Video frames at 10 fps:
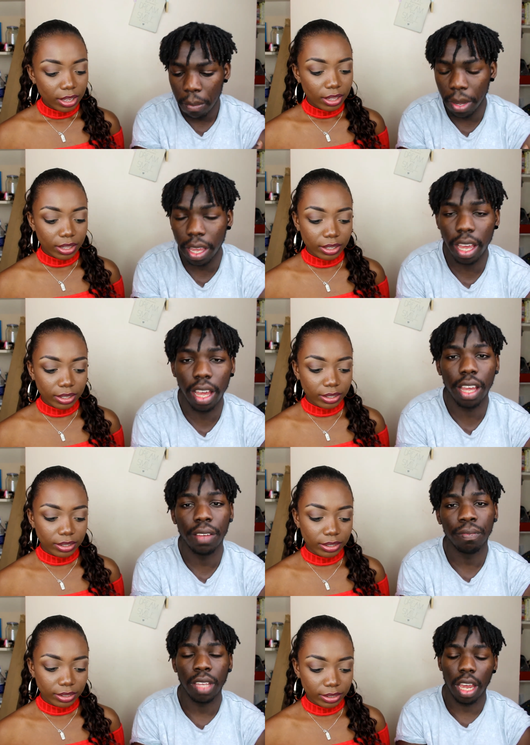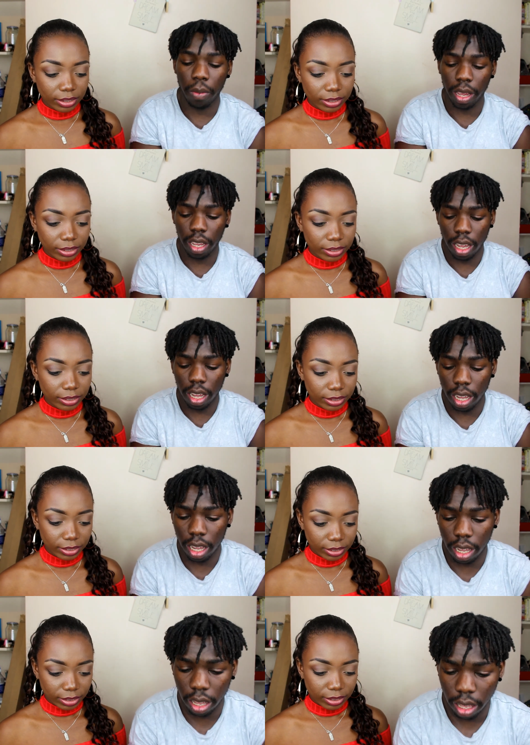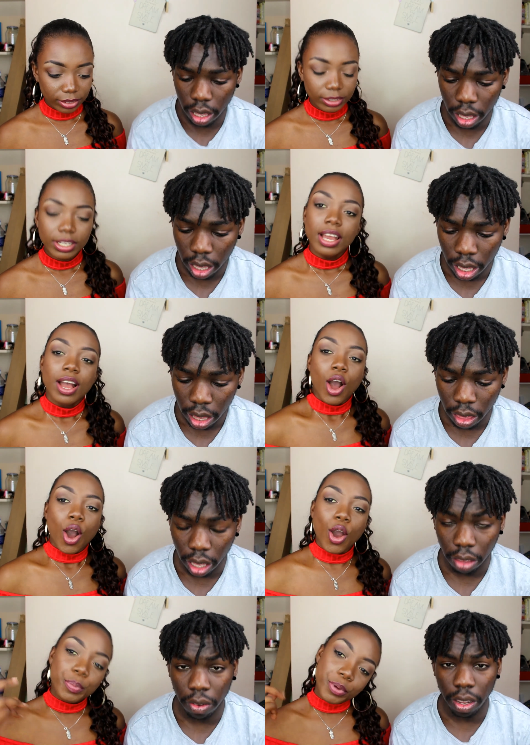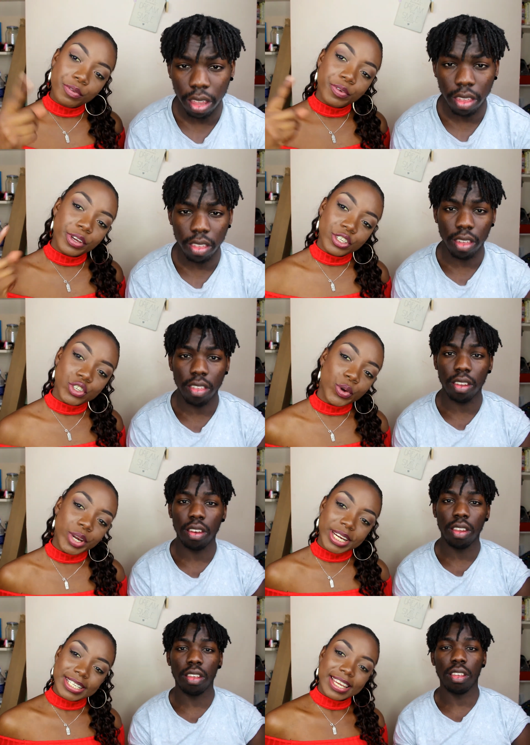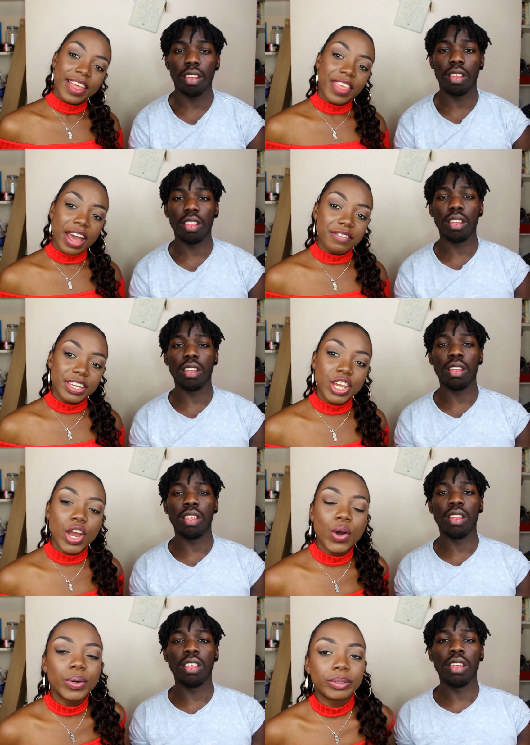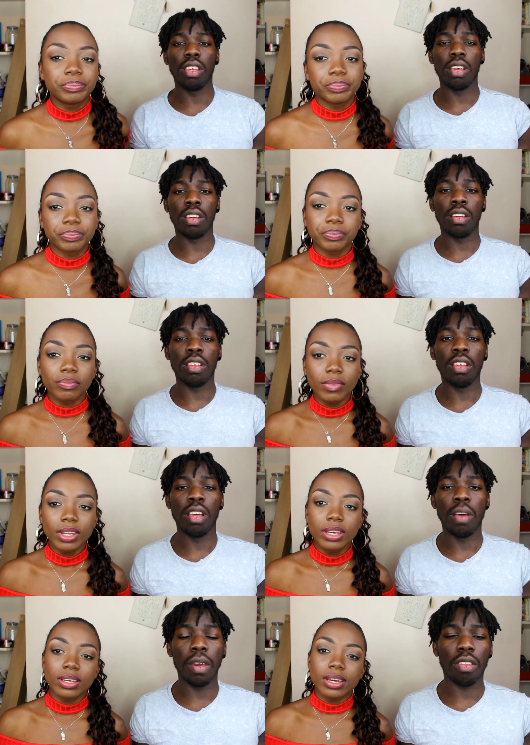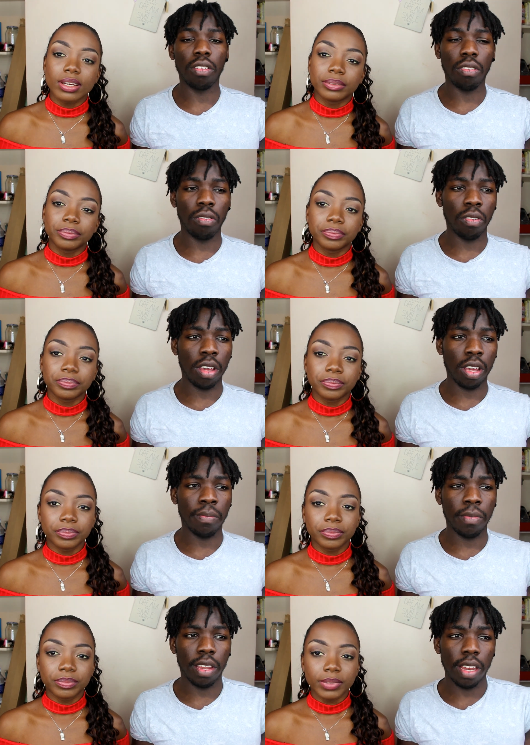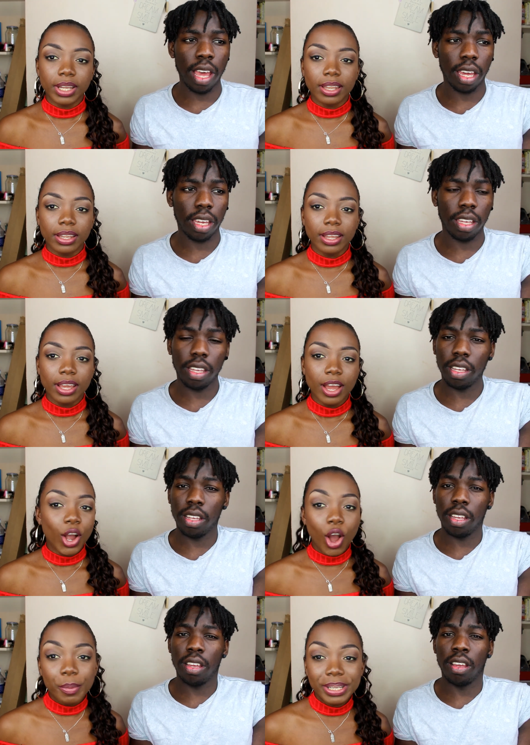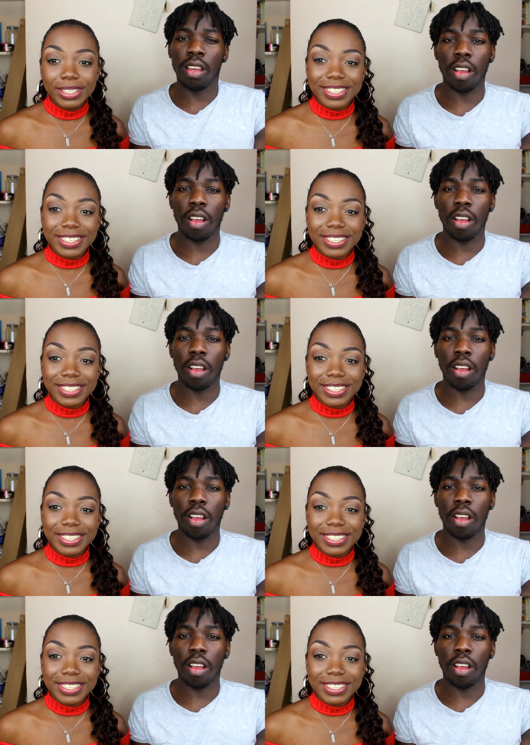Speaker 1: But yeah, anyway, thanks
Speaker 2: for that suggestion. Hope you've enjoyed that video.
Speaker 1: Yeah,
Speaker 2: make sure to like, comment,